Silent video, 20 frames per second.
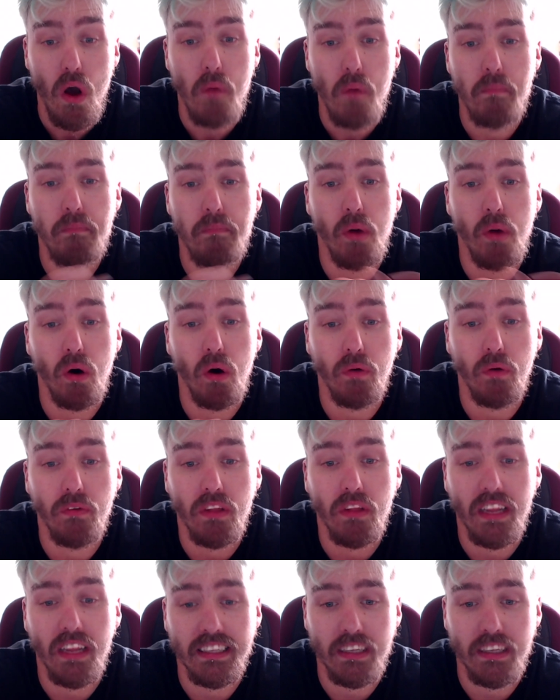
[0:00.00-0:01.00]
But
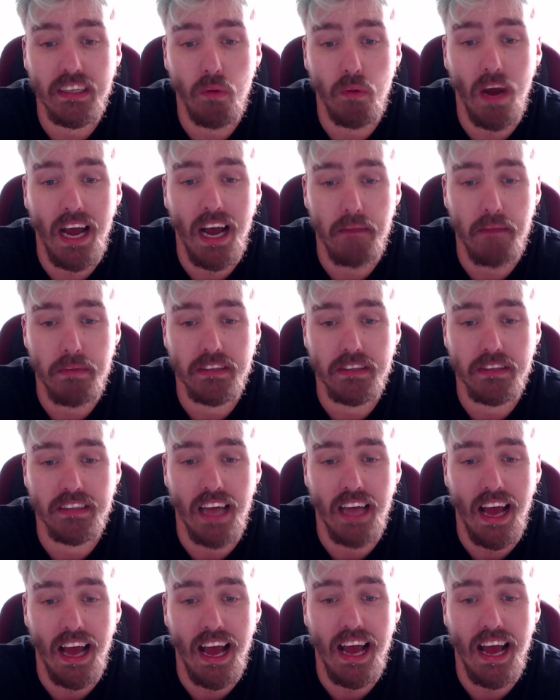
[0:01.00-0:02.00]
let's see what happens.
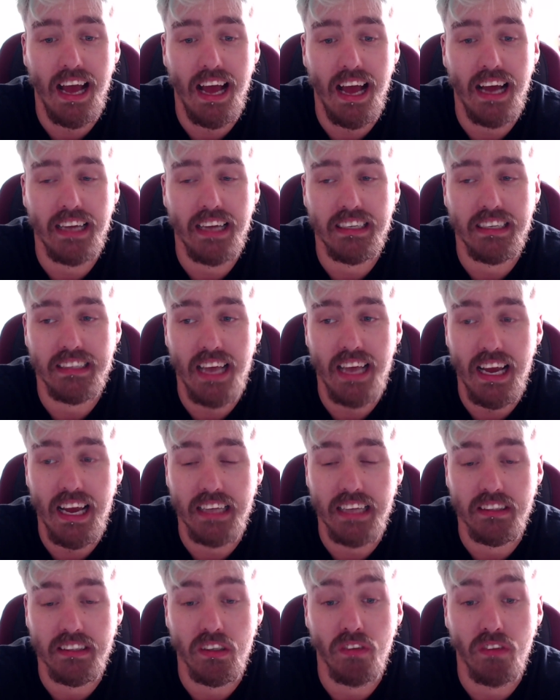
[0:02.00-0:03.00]
And yeah,
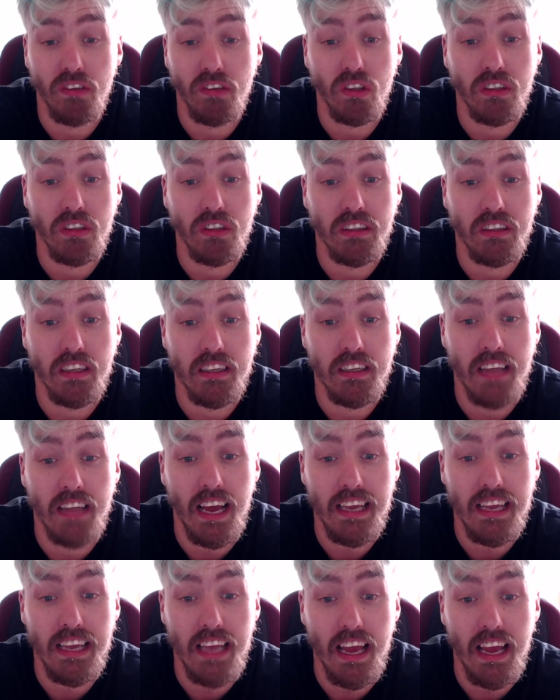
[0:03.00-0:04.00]
it's another good
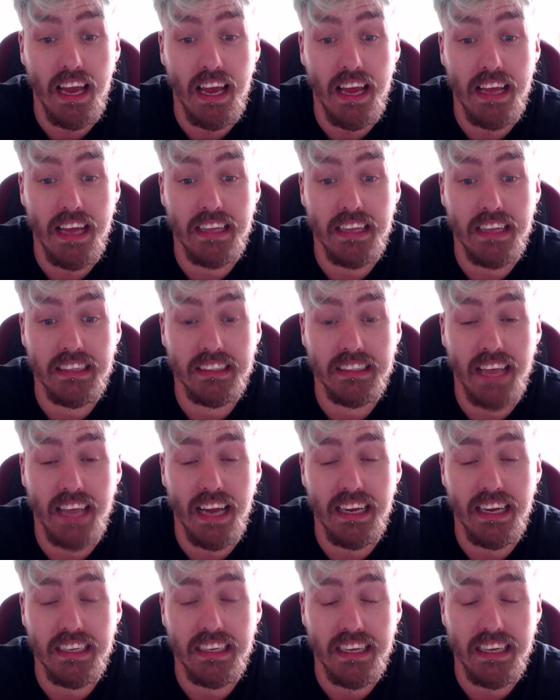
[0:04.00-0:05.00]
day in getting
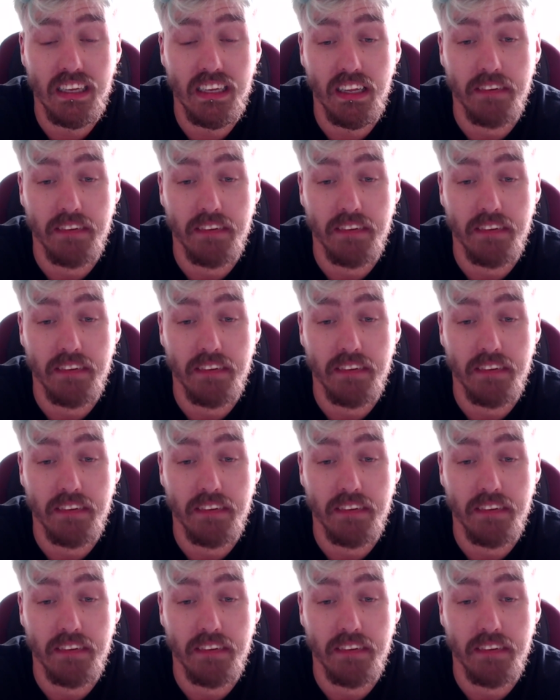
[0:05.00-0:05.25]
a deal in.